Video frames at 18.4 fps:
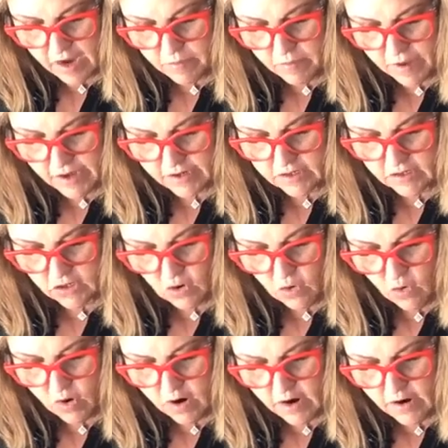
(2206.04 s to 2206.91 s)
lot of my
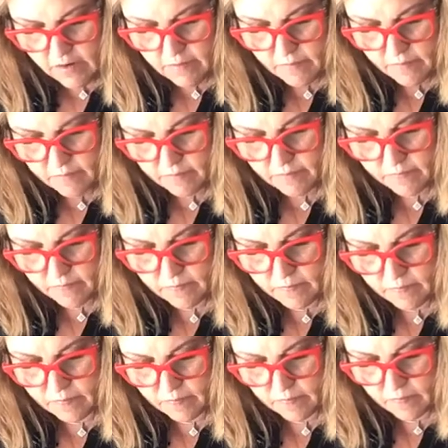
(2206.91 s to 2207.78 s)
decor
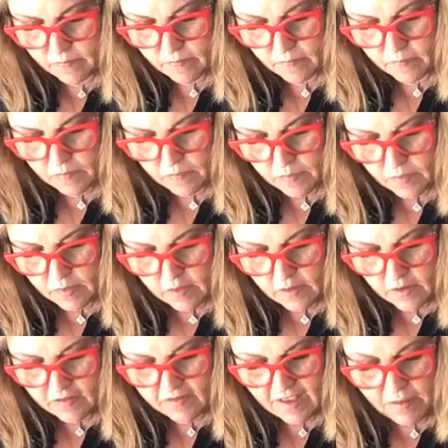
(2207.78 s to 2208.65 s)

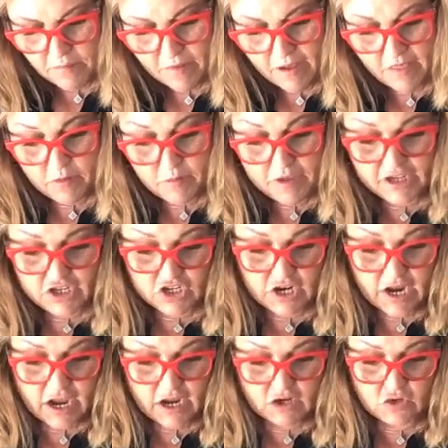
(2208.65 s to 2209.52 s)
because I'm by the
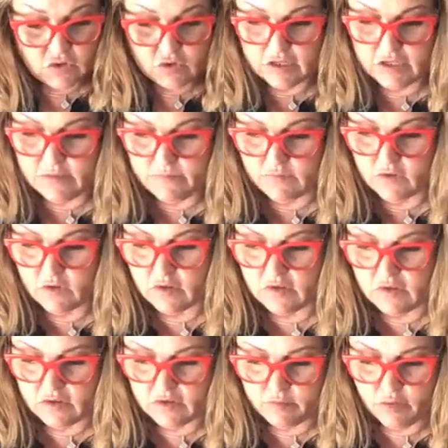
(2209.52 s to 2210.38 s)
beach, actually, so
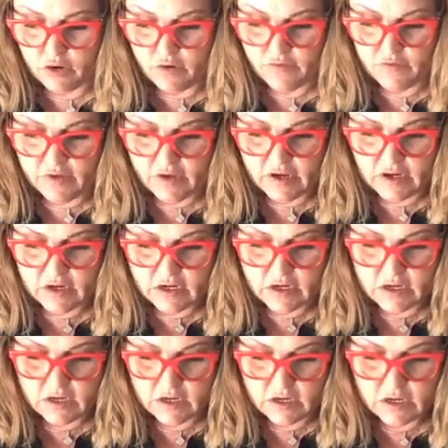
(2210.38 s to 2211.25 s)
this is
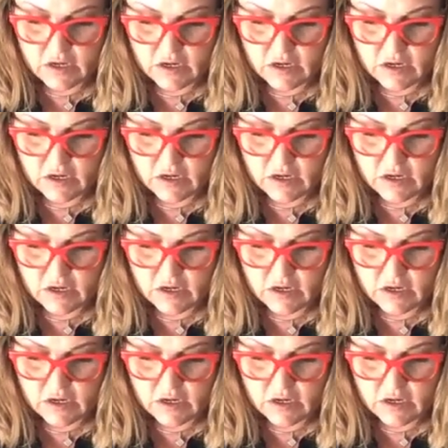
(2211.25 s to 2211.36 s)
perfect.